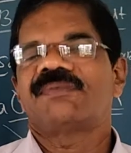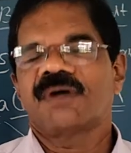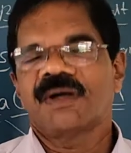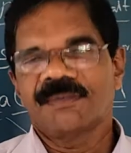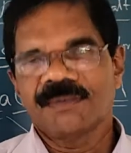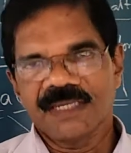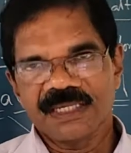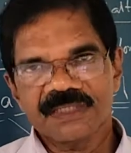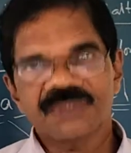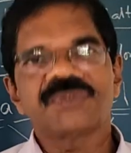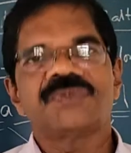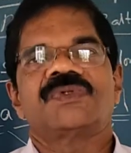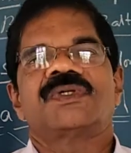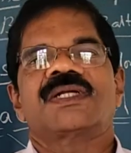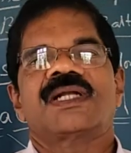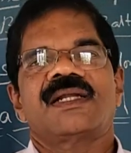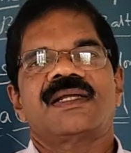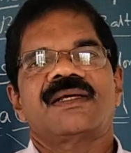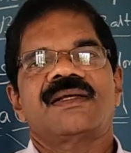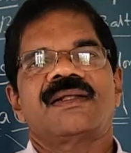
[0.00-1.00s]
formed is
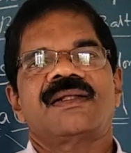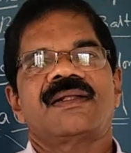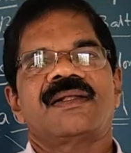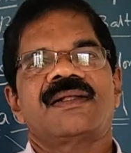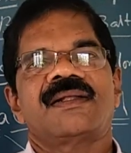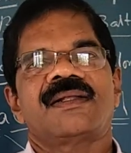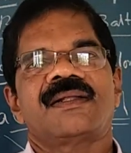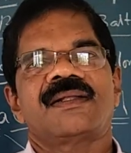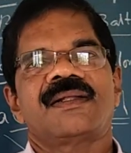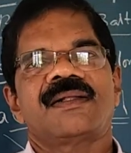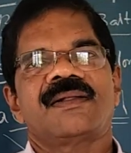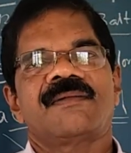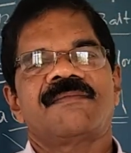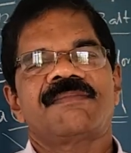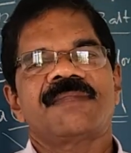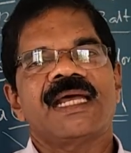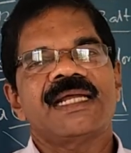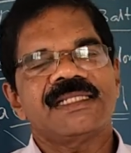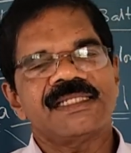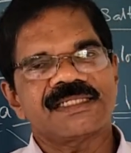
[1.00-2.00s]
neutral.
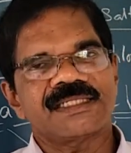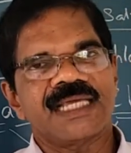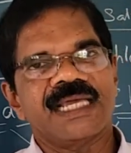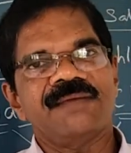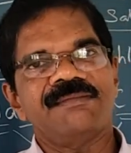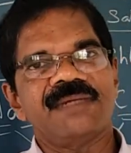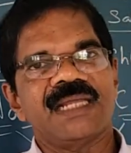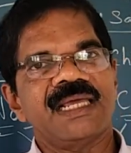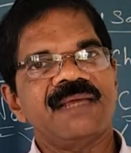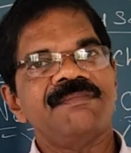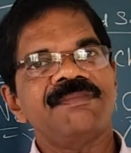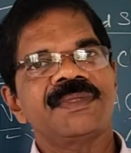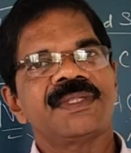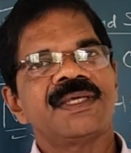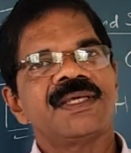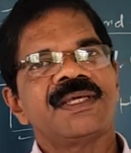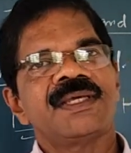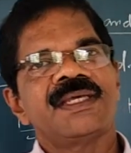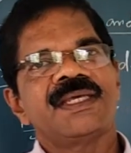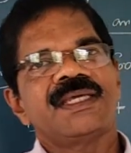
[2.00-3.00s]
At the same time,
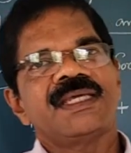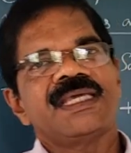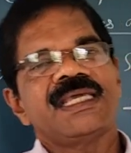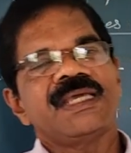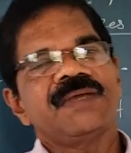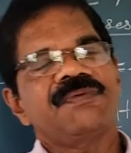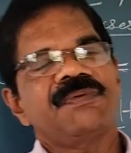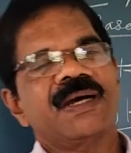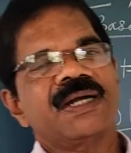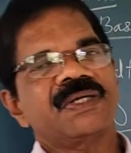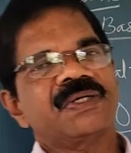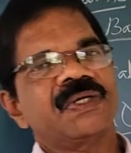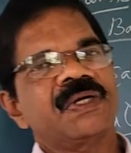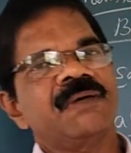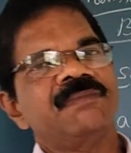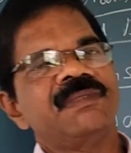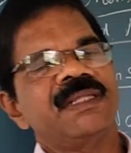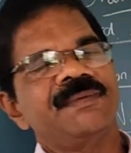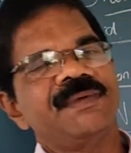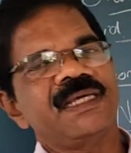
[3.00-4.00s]
if one
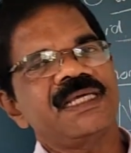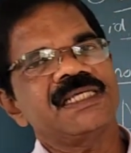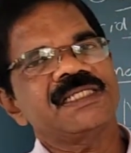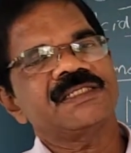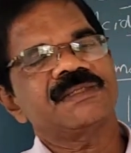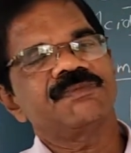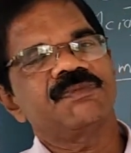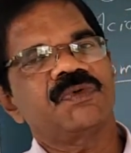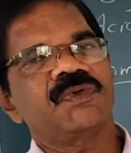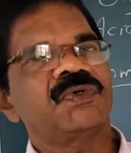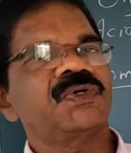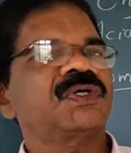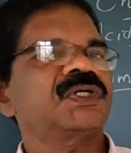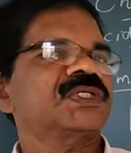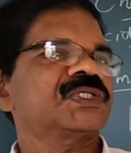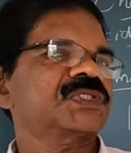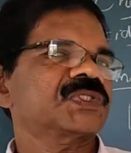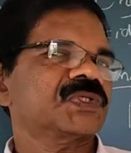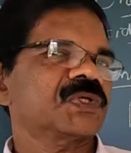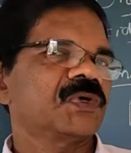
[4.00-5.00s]
of them is more
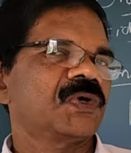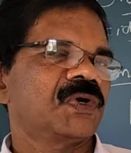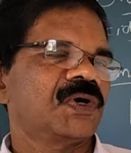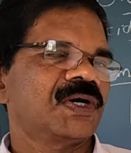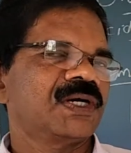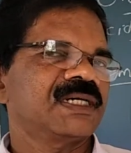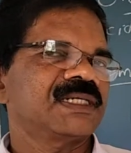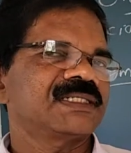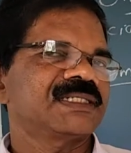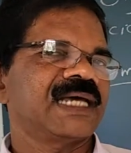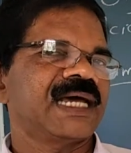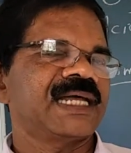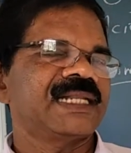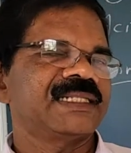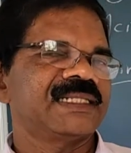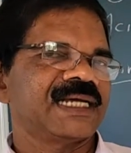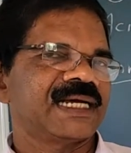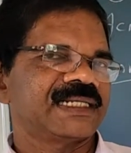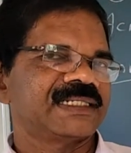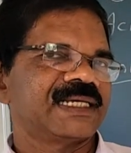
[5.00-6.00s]
strong than
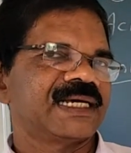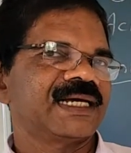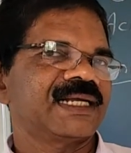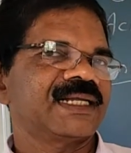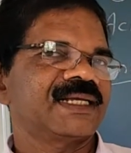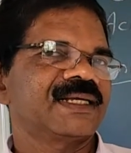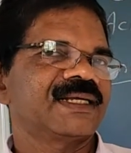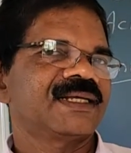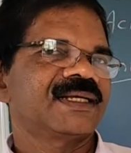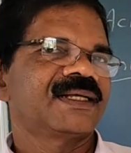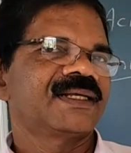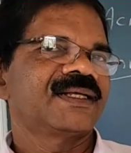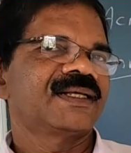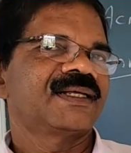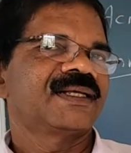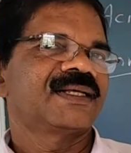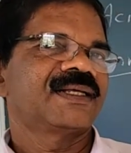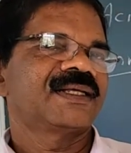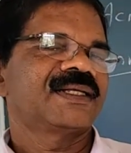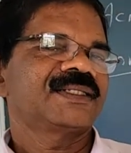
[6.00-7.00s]
the other,
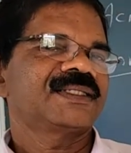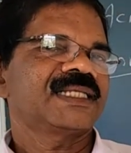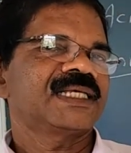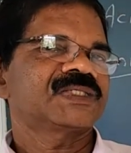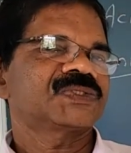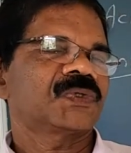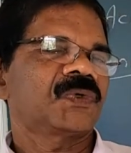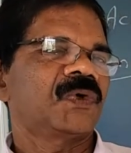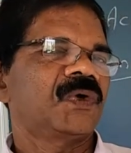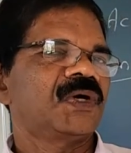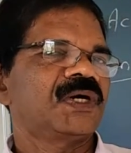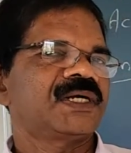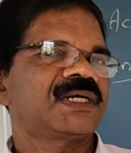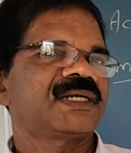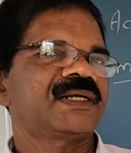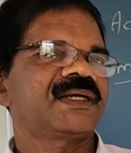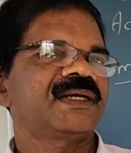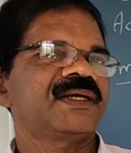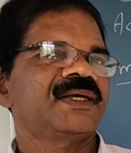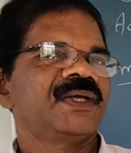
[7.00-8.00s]
the salt
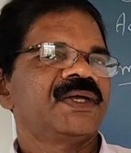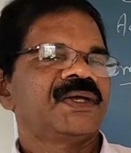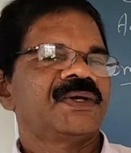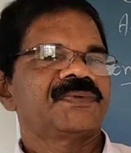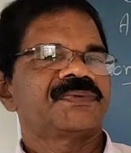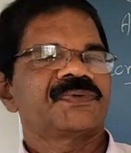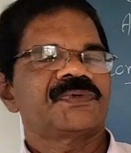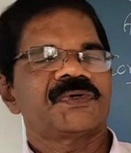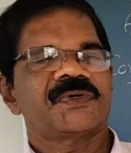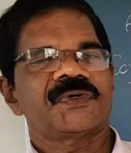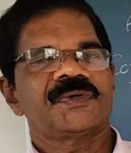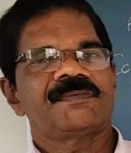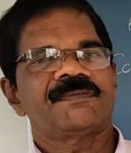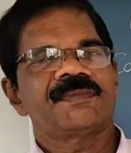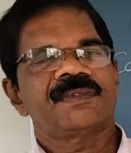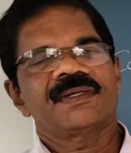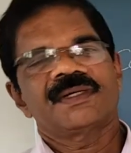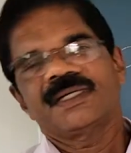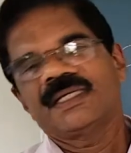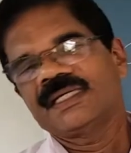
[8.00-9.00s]
form
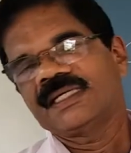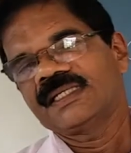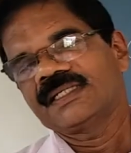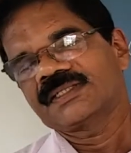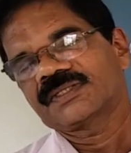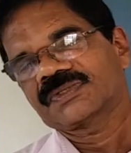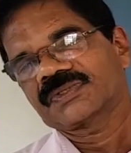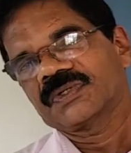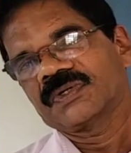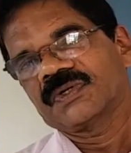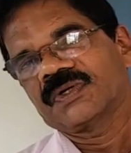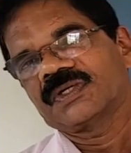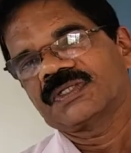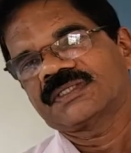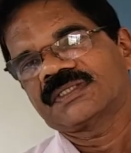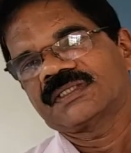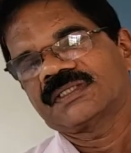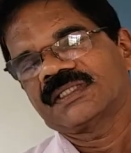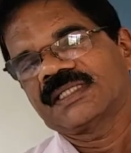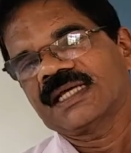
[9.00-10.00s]
shows
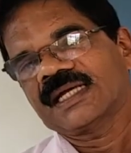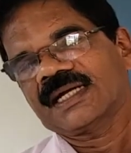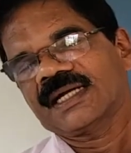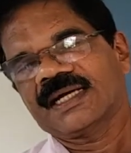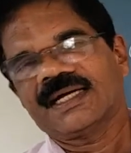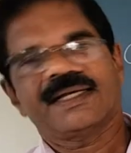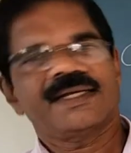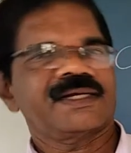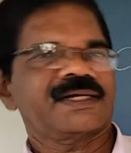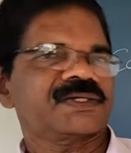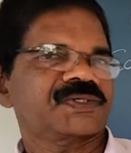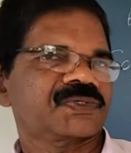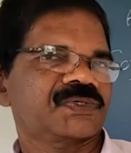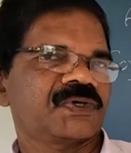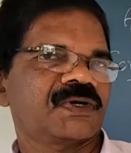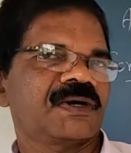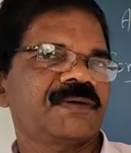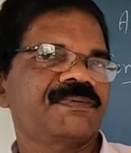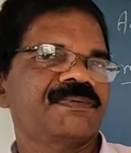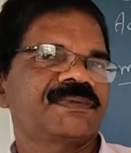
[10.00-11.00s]
the character
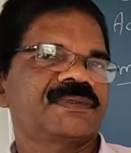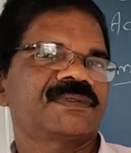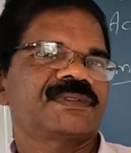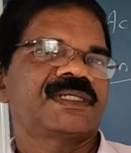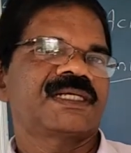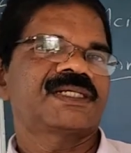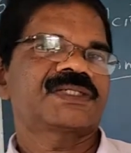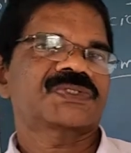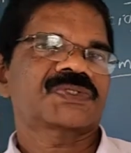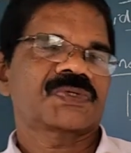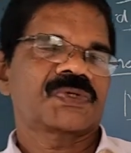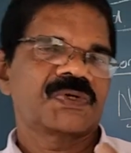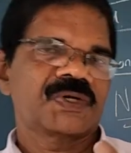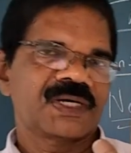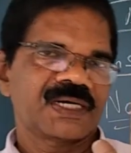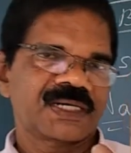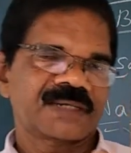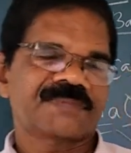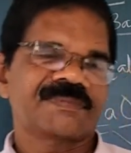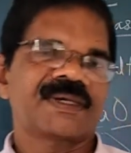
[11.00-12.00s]
of the
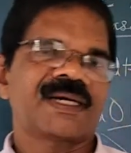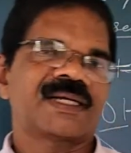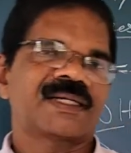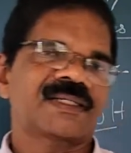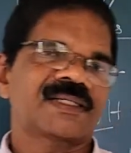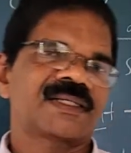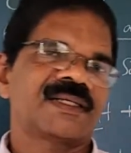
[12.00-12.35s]
stronger part.